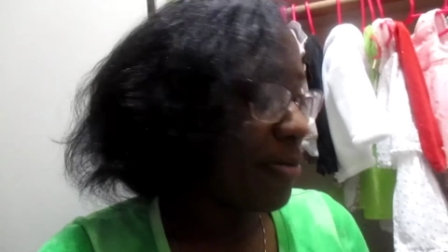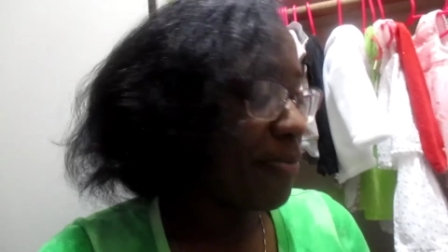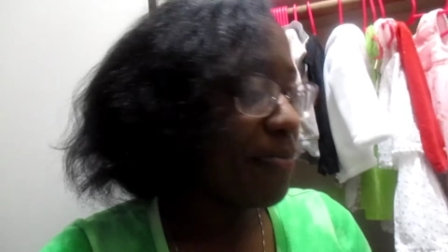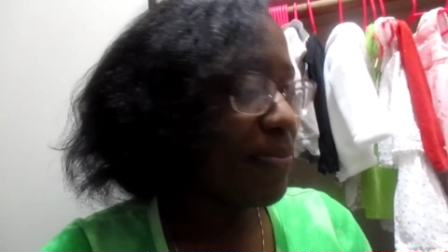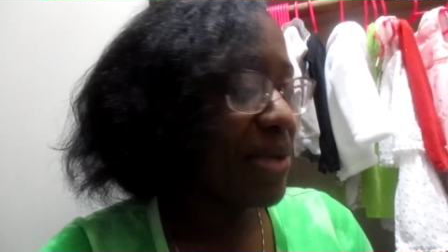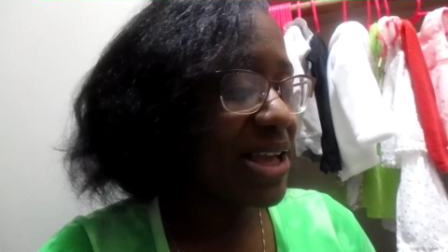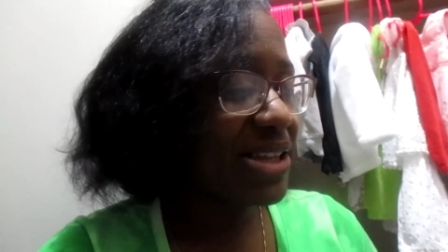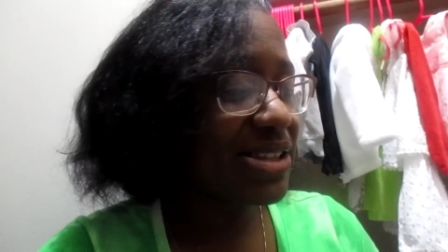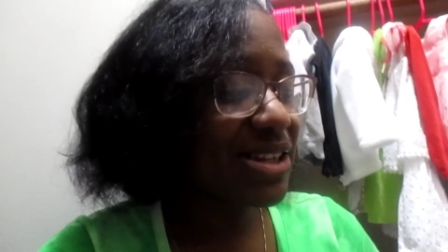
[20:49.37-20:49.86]

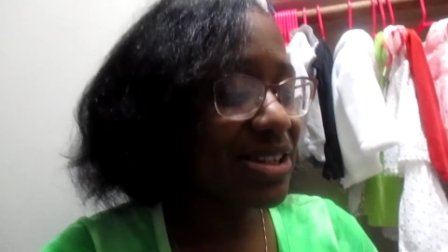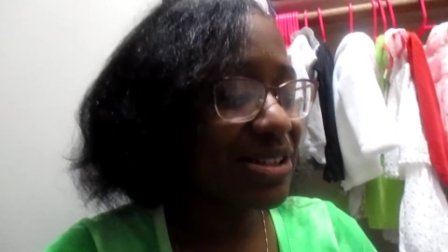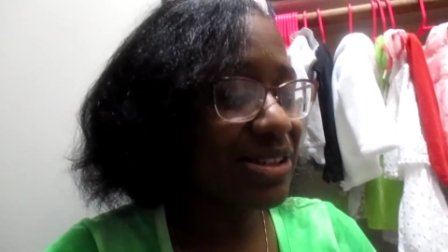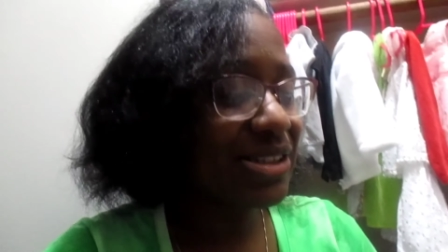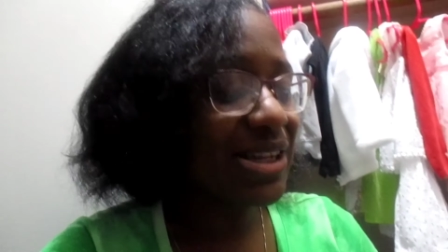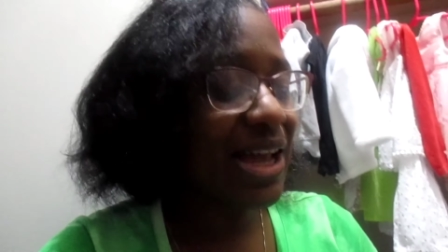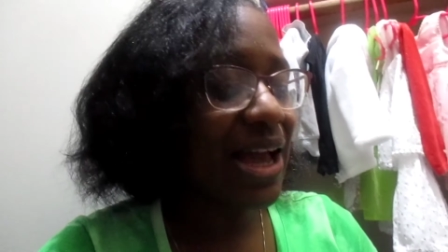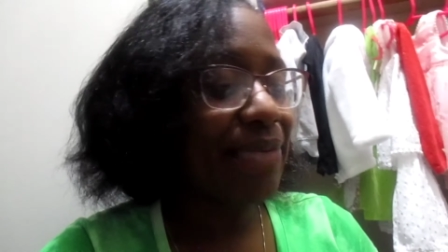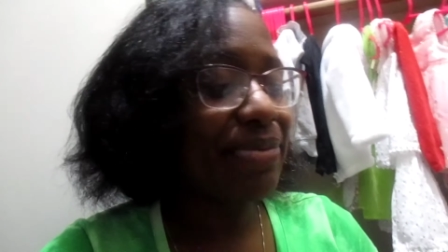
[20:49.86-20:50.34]
based on the
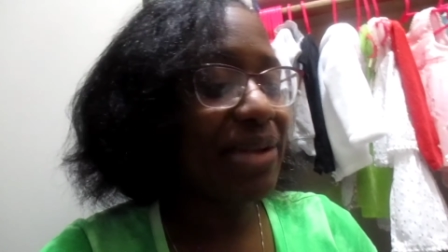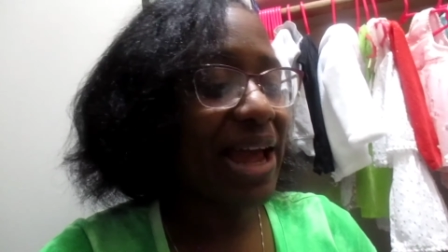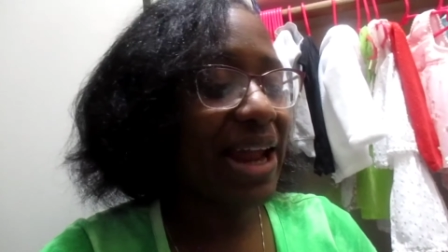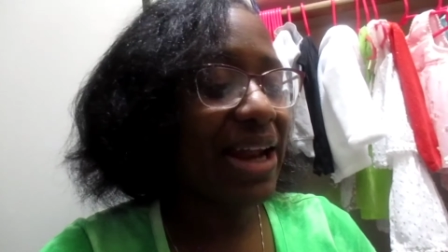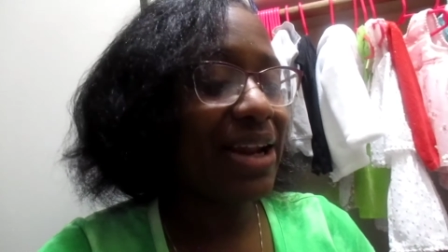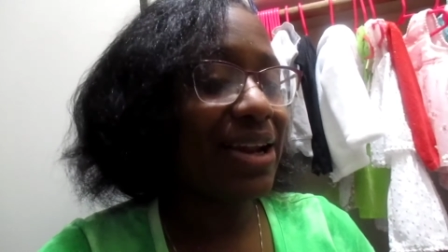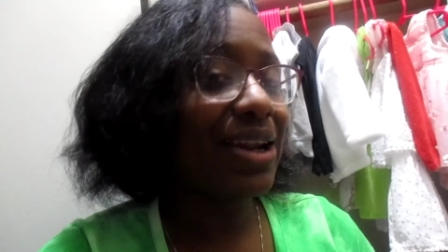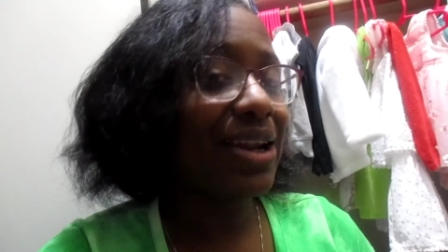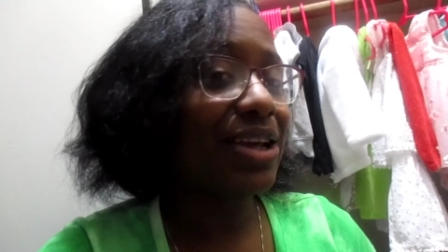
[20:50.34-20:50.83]
time that
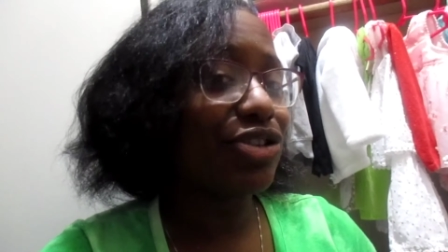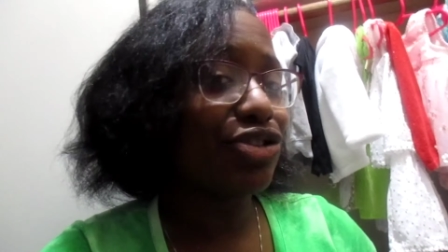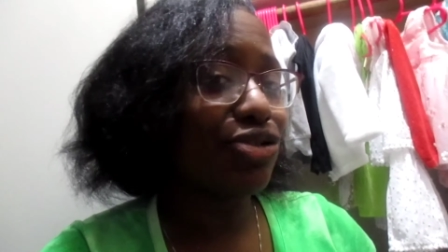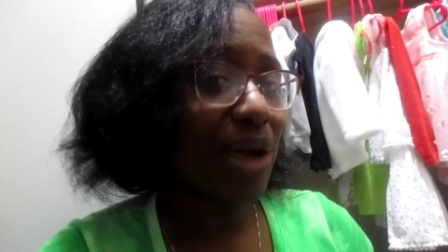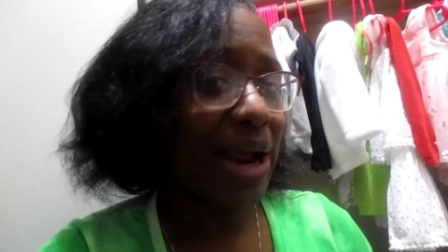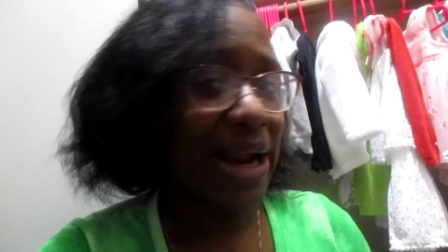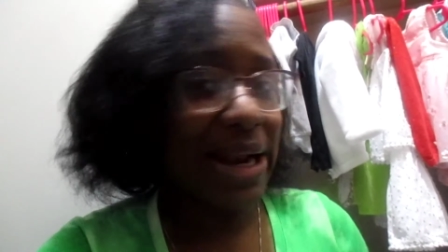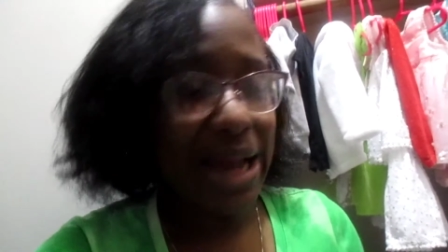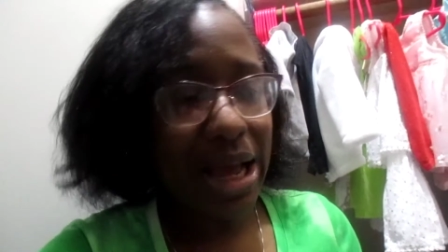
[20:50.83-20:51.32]
it is
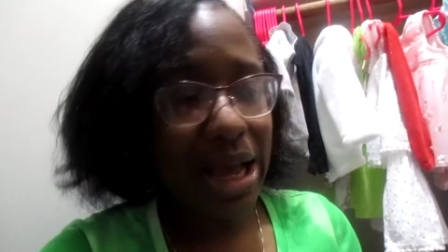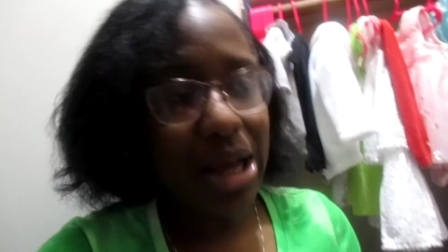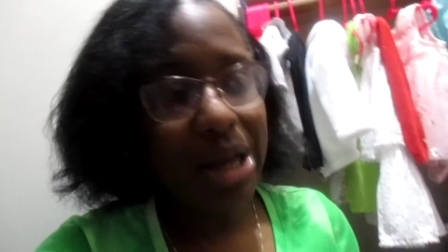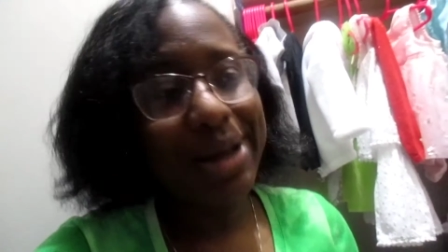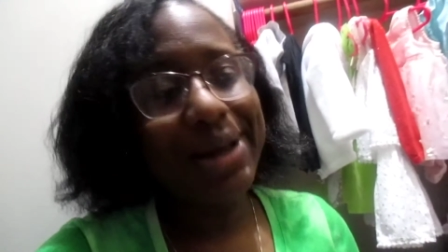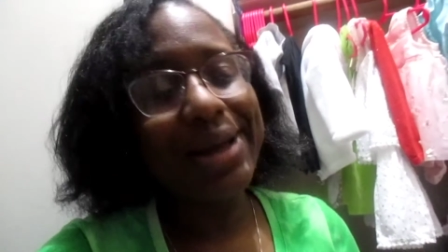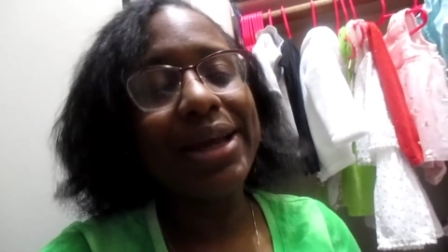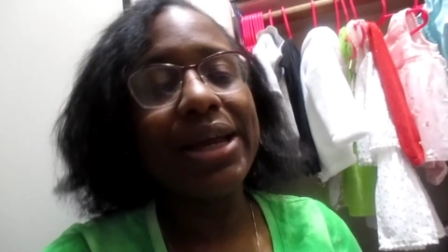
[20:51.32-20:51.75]
right now,